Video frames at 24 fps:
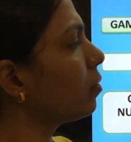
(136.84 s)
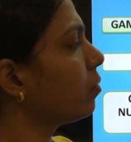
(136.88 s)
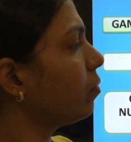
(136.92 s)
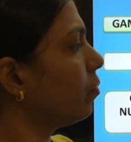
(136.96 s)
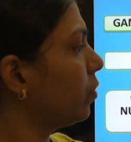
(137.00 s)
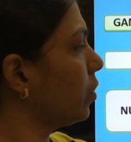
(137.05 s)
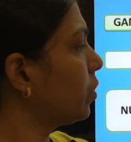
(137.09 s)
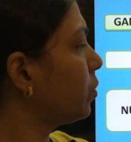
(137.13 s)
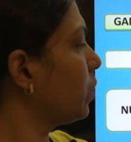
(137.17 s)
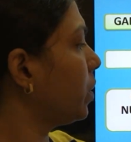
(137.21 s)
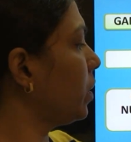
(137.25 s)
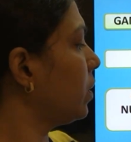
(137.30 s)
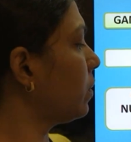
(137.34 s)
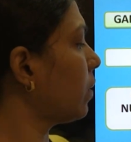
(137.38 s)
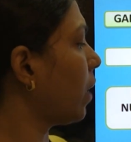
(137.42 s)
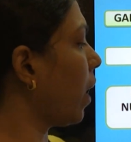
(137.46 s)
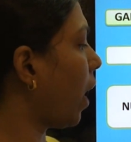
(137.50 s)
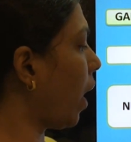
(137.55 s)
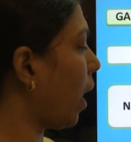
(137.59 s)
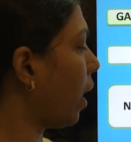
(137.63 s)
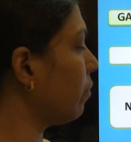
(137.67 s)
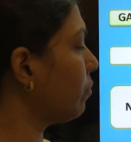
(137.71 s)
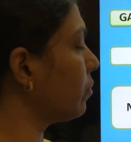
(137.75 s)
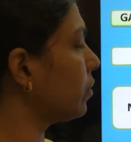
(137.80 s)
which means
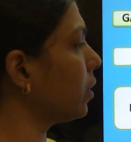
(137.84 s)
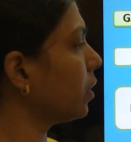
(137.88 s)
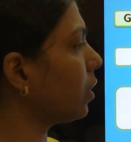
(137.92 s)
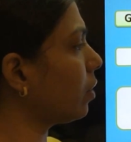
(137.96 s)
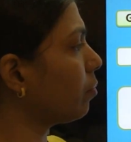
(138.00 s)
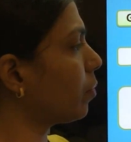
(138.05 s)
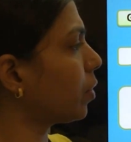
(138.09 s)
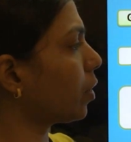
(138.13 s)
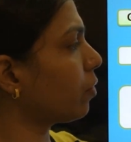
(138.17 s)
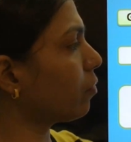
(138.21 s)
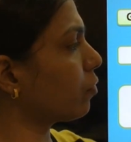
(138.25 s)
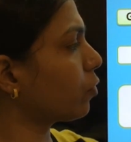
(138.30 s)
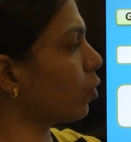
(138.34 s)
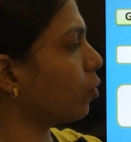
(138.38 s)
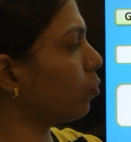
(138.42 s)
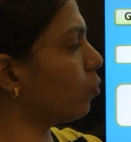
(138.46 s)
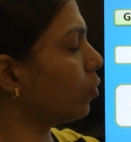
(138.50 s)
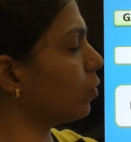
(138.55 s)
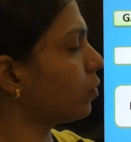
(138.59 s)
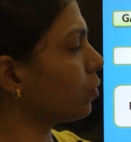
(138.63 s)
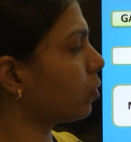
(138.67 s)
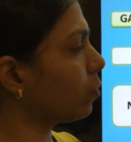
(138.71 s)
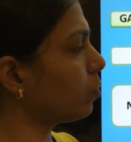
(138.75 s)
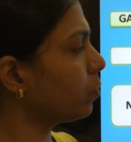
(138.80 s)
half the number of
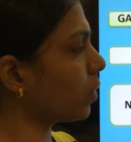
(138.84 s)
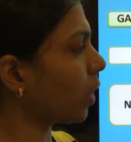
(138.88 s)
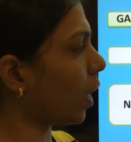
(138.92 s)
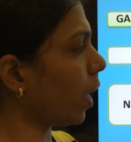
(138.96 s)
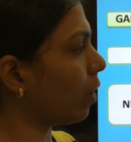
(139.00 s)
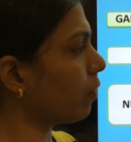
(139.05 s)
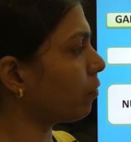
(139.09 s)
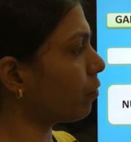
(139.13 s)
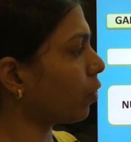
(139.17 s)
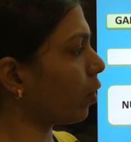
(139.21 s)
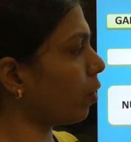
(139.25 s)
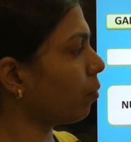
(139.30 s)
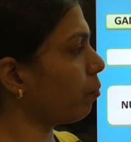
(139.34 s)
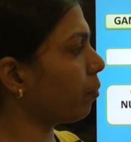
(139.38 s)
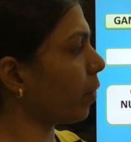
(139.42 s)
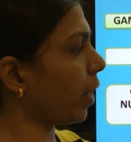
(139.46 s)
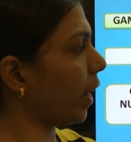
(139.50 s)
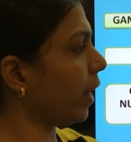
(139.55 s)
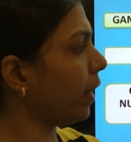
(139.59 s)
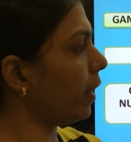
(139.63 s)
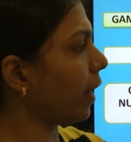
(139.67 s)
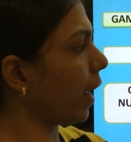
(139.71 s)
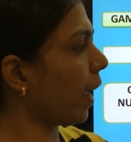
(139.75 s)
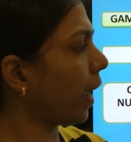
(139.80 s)
chromosomes are from
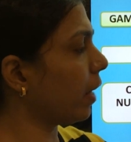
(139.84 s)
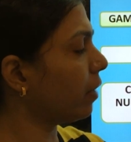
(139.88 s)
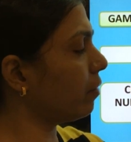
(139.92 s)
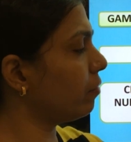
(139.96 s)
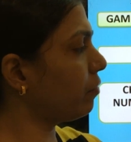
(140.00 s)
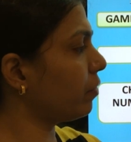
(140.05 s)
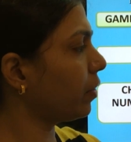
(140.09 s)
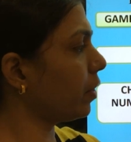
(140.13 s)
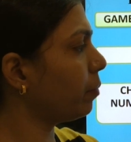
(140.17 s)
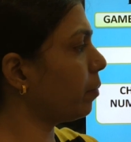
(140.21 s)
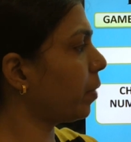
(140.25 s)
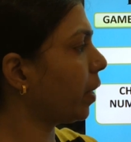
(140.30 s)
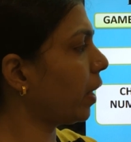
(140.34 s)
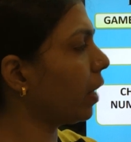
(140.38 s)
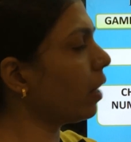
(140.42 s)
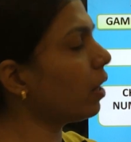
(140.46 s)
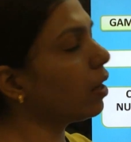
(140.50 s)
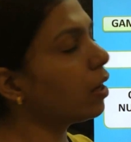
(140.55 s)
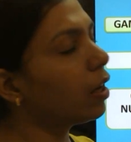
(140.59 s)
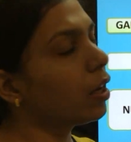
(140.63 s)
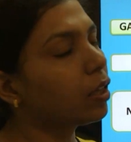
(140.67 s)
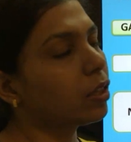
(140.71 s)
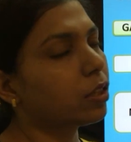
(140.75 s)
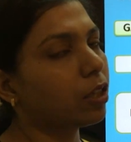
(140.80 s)
male and female,
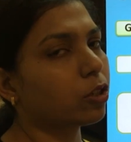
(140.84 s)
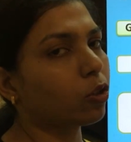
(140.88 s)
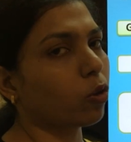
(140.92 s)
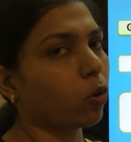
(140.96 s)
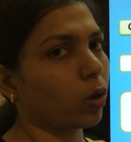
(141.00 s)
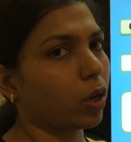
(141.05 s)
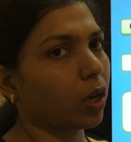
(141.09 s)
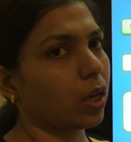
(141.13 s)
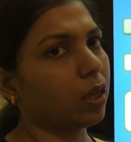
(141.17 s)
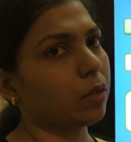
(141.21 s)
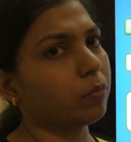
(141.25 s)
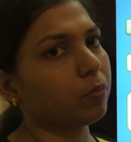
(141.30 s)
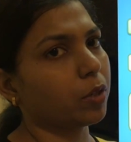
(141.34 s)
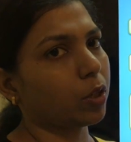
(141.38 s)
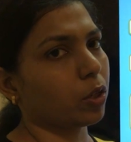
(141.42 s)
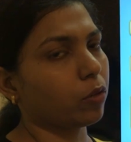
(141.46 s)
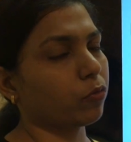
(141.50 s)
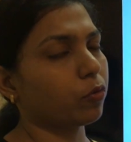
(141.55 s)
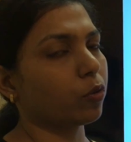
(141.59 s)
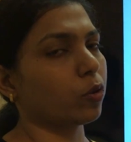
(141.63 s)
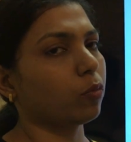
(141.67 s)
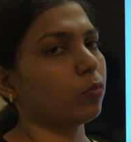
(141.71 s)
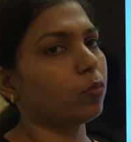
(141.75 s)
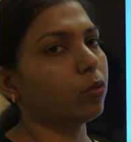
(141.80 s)
the total number
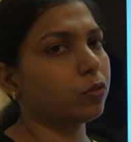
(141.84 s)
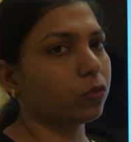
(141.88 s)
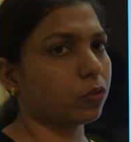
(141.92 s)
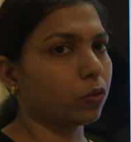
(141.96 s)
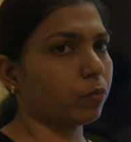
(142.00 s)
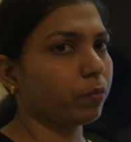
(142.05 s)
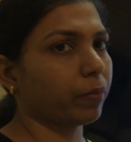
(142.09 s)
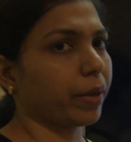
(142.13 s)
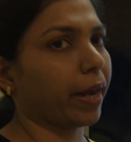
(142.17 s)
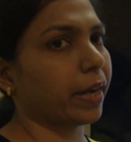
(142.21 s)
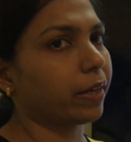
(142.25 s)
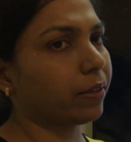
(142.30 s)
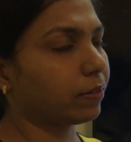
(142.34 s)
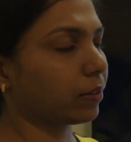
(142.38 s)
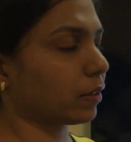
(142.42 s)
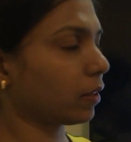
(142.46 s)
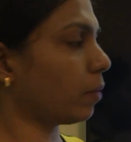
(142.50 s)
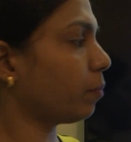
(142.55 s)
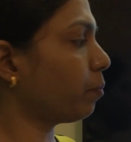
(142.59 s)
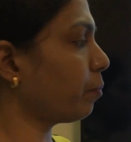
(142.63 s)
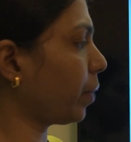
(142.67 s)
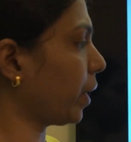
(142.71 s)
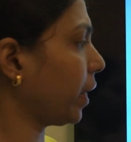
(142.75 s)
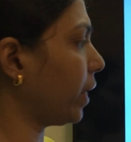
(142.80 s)
of chromosome gets
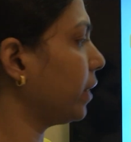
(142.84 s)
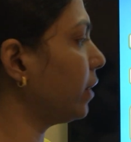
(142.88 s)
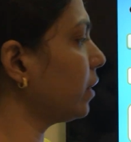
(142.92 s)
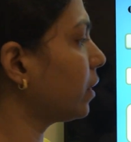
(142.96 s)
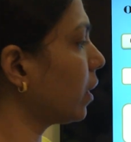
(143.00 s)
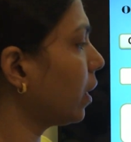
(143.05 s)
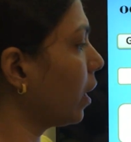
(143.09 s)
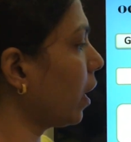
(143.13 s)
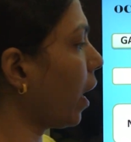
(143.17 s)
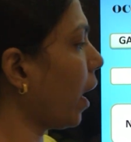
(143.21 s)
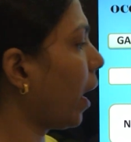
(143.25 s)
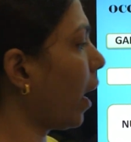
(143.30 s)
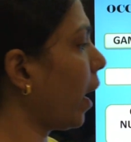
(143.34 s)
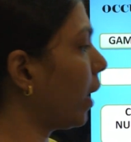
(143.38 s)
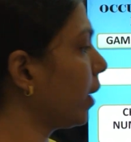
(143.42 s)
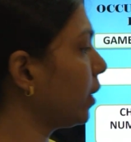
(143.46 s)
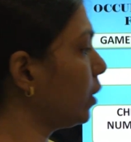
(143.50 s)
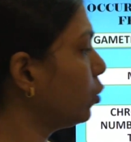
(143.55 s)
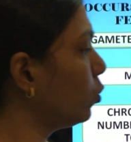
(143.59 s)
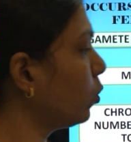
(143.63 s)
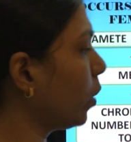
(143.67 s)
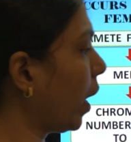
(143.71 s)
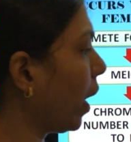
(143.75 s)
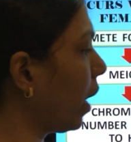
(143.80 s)
complete and
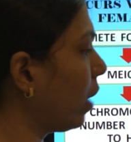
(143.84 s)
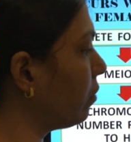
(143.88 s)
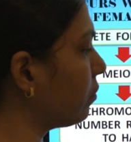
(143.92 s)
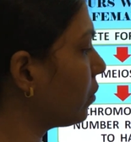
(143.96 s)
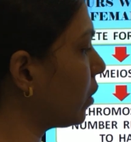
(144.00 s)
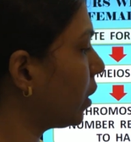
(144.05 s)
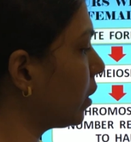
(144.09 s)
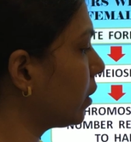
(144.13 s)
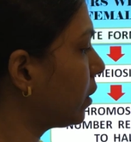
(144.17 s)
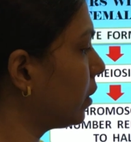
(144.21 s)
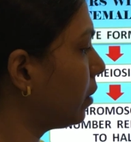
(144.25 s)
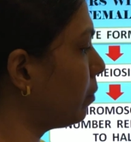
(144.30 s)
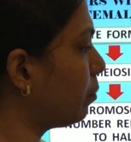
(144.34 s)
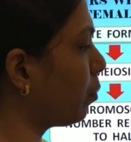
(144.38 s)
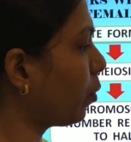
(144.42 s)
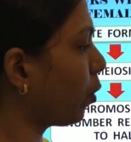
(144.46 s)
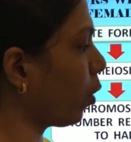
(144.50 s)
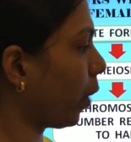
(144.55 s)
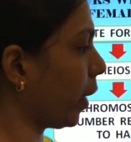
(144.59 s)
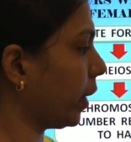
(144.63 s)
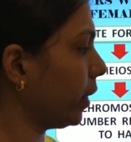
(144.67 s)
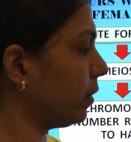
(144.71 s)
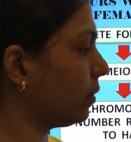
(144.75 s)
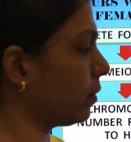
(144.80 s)
you have a
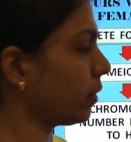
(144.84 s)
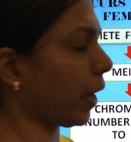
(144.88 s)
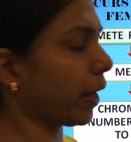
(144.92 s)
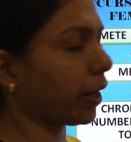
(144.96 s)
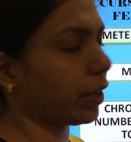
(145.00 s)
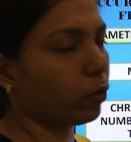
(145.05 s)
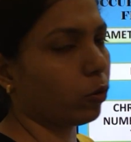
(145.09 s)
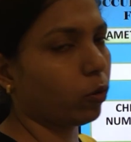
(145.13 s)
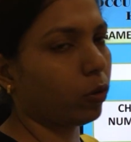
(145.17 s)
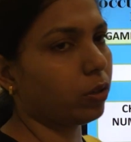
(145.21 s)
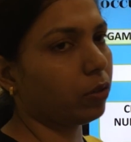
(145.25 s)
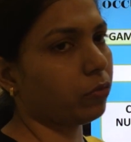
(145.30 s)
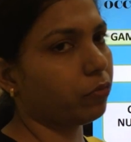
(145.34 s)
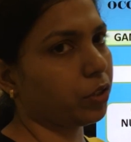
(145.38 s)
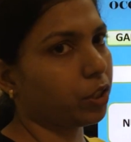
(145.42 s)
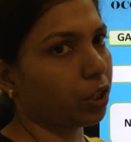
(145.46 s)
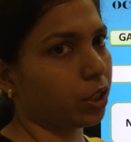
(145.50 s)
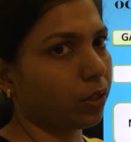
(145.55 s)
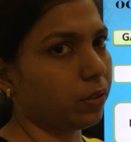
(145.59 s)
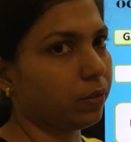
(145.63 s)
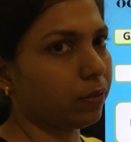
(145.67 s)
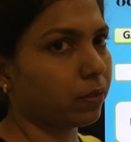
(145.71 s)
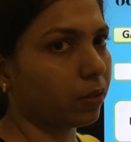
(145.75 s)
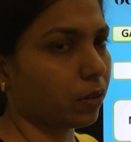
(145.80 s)
diploid zygote which
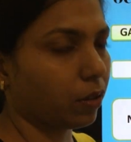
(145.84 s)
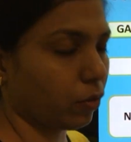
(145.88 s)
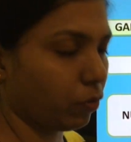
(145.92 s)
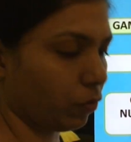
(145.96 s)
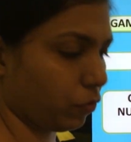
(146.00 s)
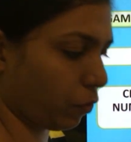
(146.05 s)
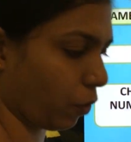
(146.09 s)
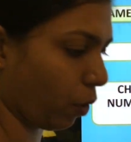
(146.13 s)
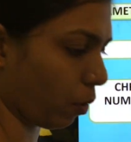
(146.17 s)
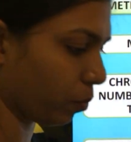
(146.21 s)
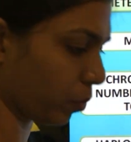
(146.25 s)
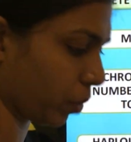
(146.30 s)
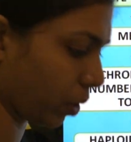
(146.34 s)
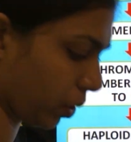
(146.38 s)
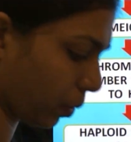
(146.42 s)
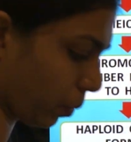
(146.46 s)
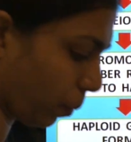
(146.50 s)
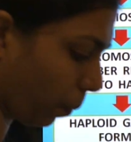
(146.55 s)
is formed.